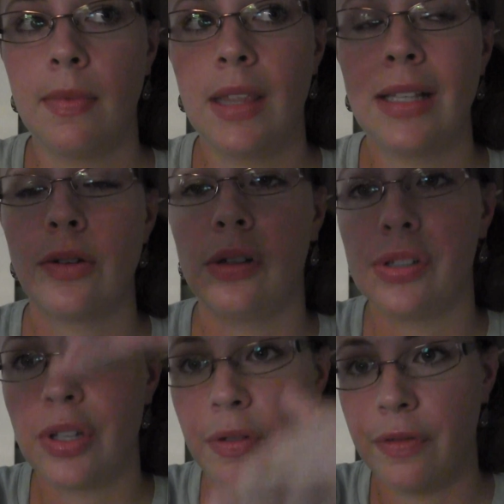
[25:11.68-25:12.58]
things are
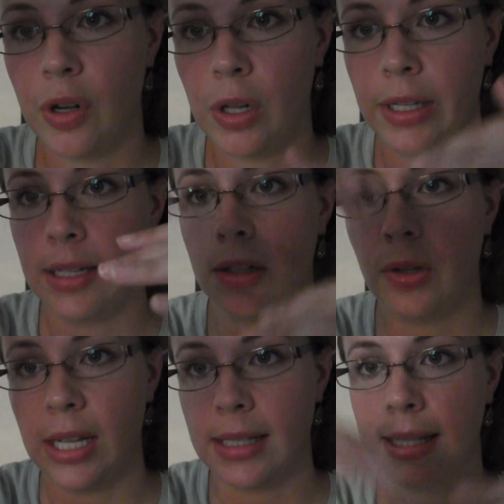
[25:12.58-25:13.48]
also falling, and it
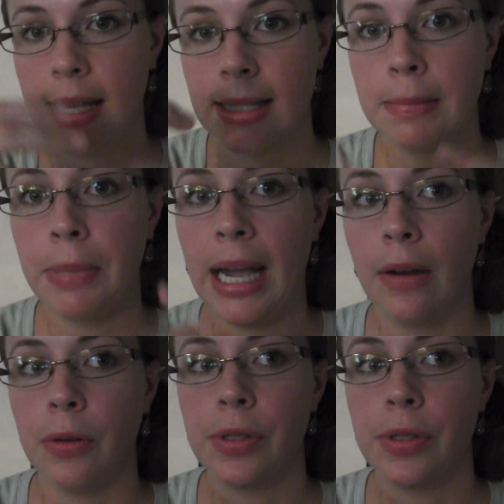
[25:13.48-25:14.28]
creates that spiral,